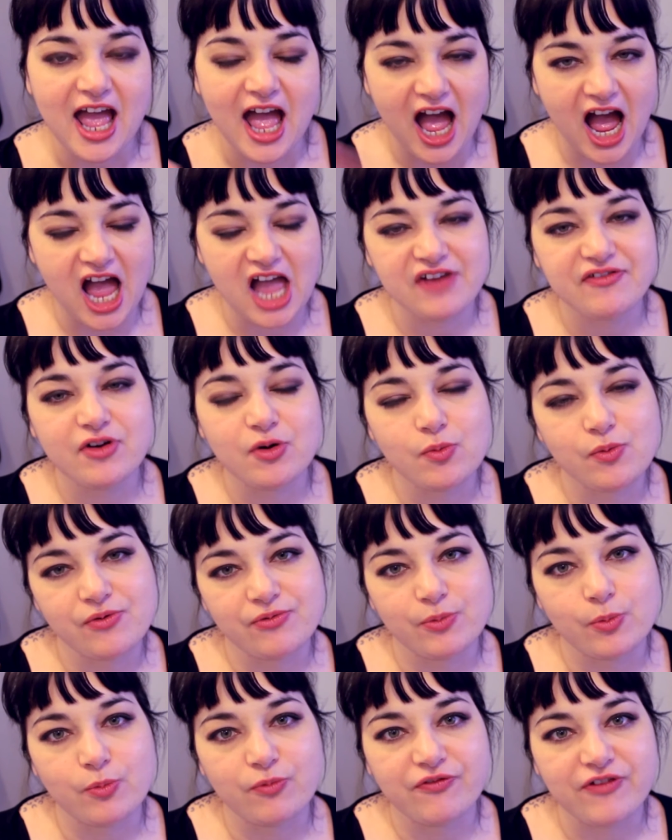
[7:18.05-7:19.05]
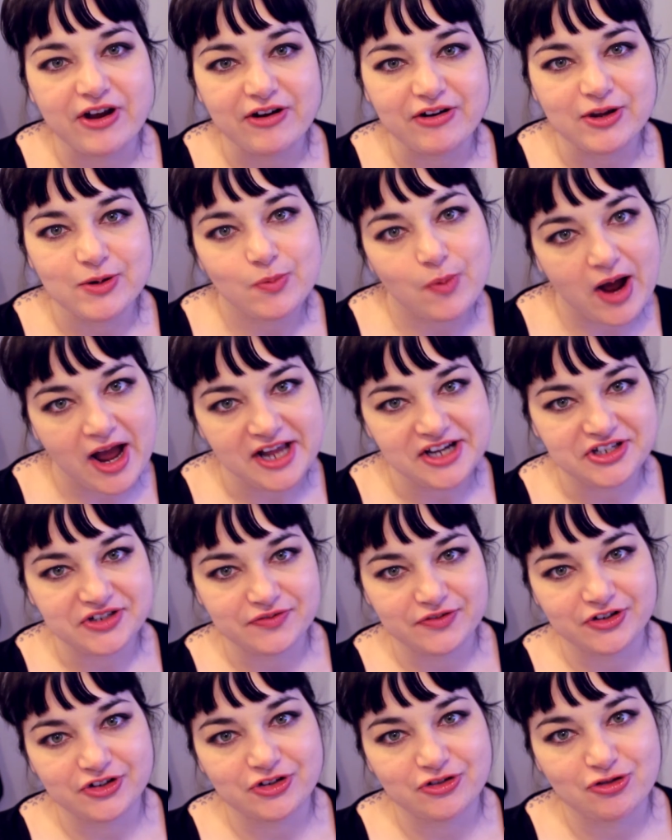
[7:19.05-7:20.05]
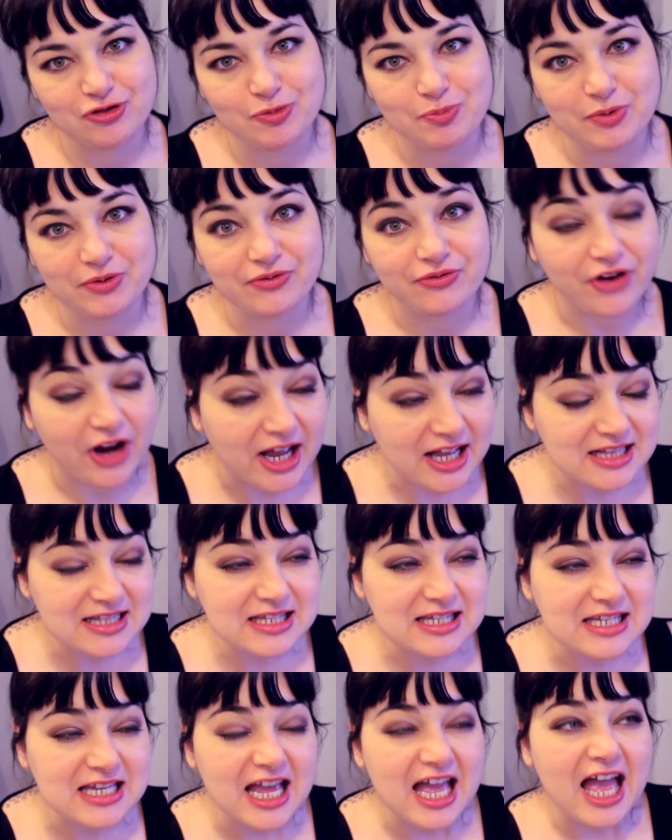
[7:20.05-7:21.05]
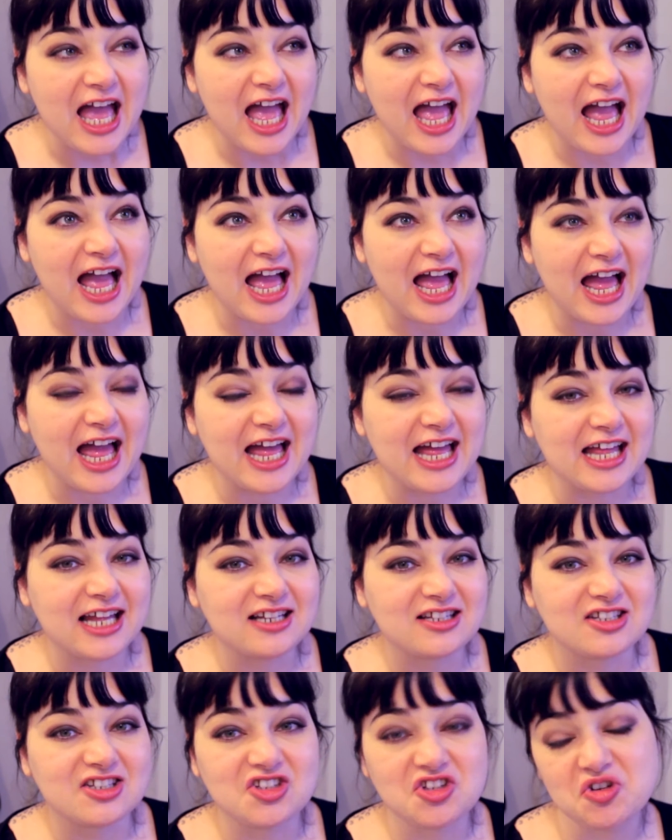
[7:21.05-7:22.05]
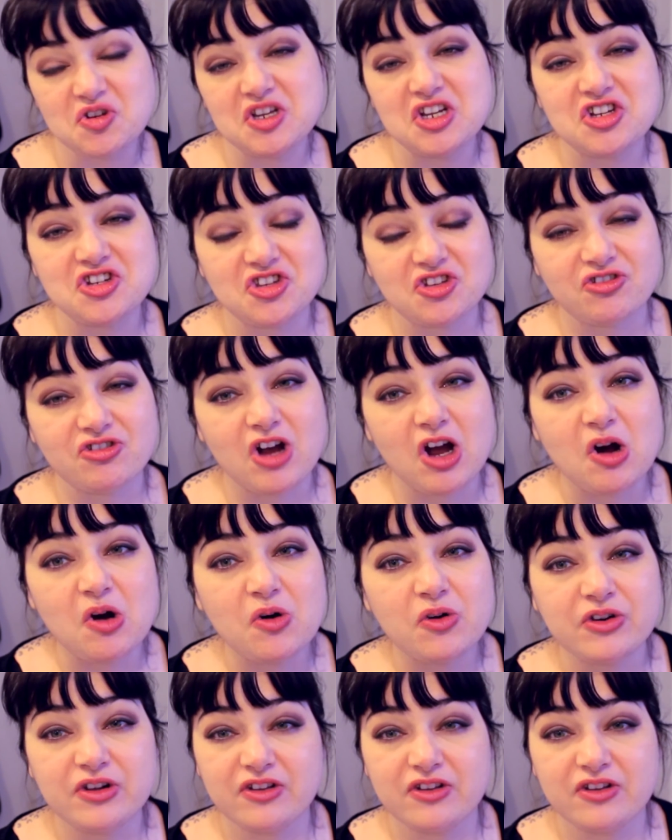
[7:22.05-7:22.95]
I have a very wide, diverse group of friends, and to each their own.